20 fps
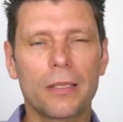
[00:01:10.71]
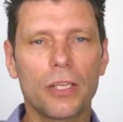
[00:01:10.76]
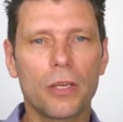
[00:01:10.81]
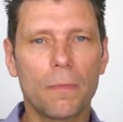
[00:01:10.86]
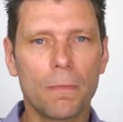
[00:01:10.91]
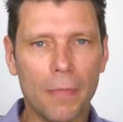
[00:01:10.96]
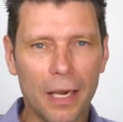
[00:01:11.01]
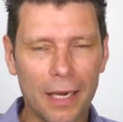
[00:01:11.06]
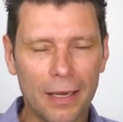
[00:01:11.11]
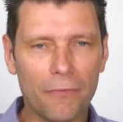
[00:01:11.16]
you
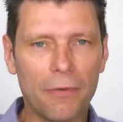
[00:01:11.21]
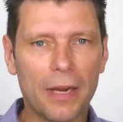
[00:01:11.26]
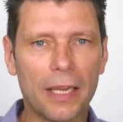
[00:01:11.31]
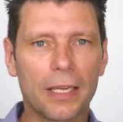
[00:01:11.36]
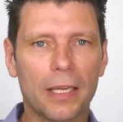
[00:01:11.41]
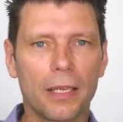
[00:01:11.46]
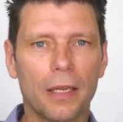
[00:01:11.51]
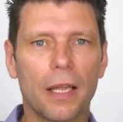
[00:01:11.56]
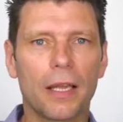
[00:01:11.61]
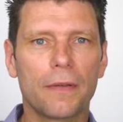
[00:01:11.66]
might
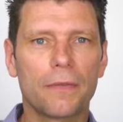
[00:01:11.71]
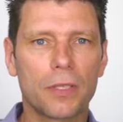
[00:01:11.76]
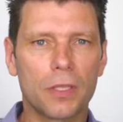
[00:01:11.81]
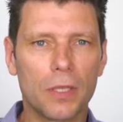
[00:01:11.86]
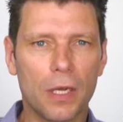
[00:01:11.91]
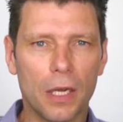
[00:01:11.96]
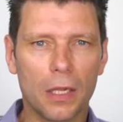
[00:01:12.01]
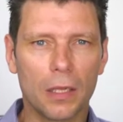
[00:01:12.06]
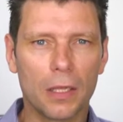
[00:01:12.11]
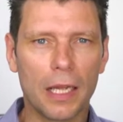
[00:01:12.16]
wreck your
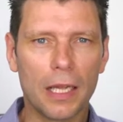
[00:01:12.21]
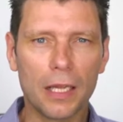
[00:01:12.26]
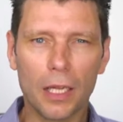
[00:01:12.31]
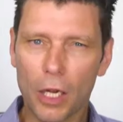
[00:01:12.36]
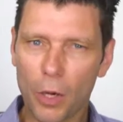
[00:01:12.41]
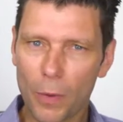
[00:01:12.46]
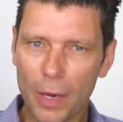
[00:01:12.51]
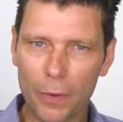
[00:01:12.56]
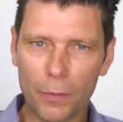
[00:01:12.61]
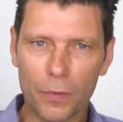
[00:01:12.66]
lifestyle and
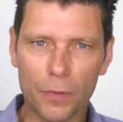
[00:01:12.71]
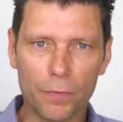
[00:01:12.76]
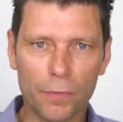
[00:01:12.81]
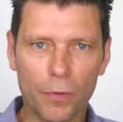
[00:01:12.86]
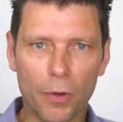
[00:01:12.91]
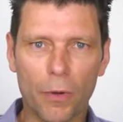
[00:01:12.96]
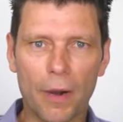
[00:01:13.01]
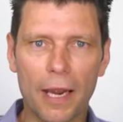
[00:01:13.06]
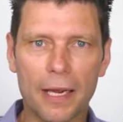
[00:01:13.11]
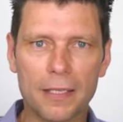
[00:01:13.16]
go out with
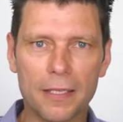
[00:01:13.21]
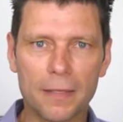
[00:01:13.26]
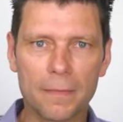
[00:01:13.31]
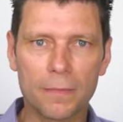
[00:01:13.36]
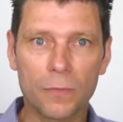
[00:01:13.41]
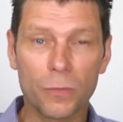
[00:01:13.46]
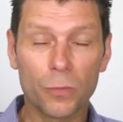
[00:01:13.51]
regret,